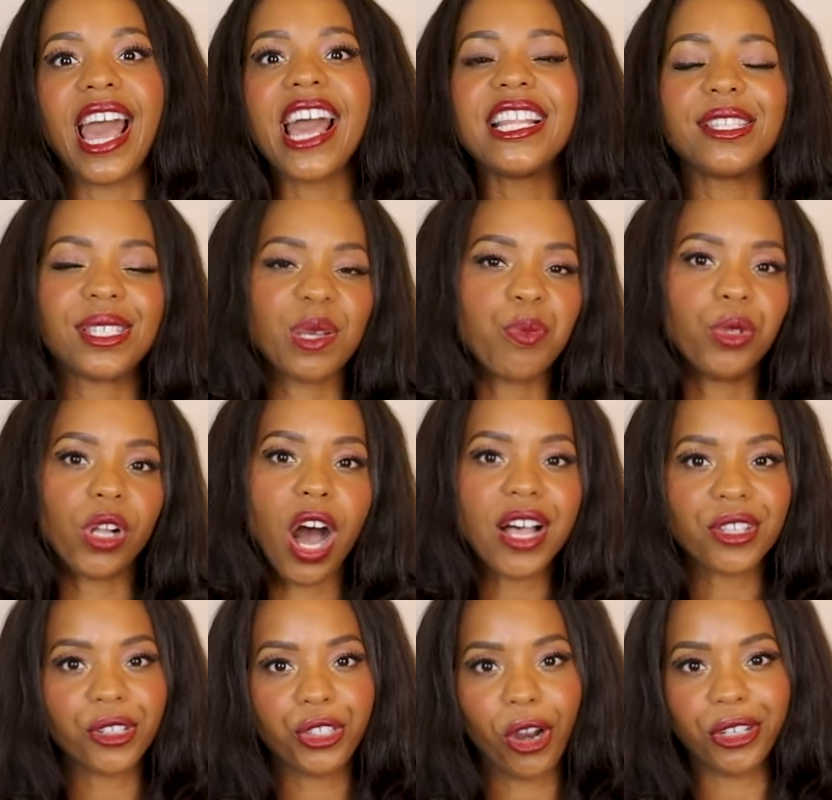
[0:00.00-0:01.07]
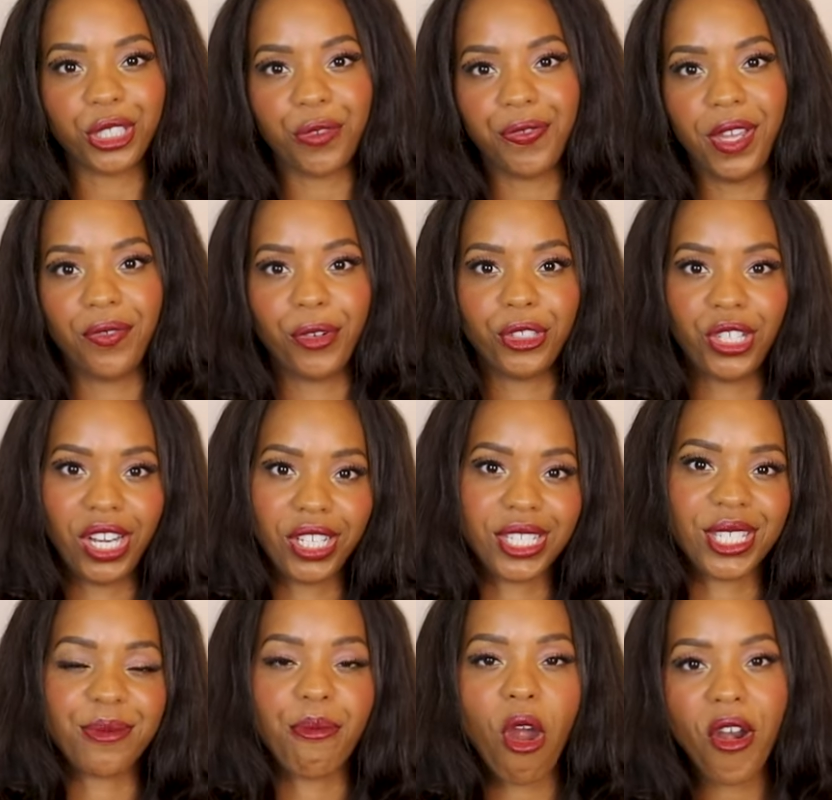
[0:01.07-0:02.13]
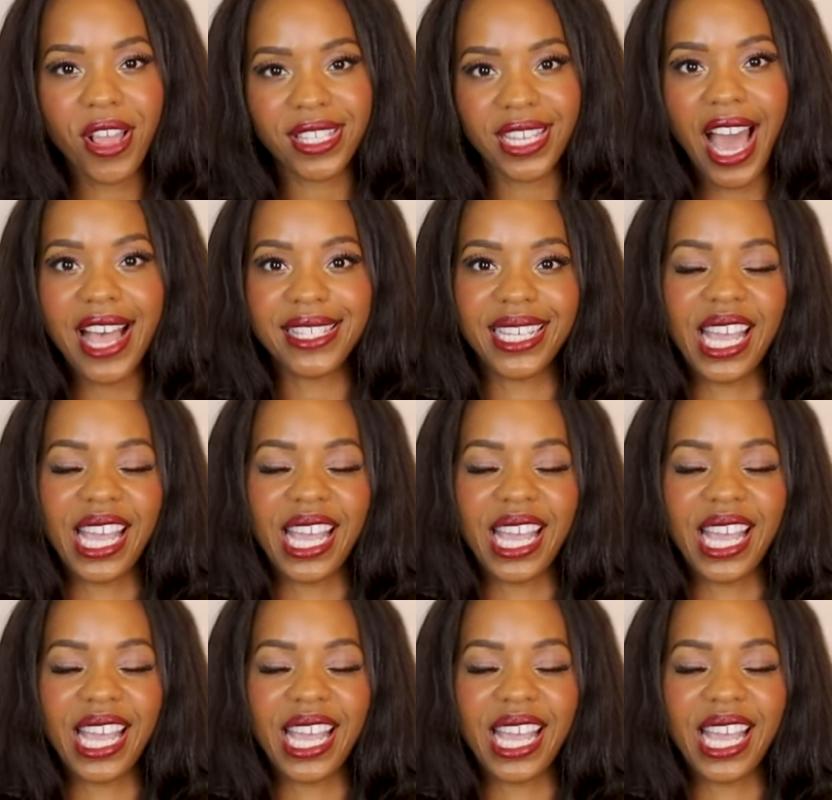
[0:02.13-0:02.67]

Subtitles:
And some will also charge a fee for changes to party size,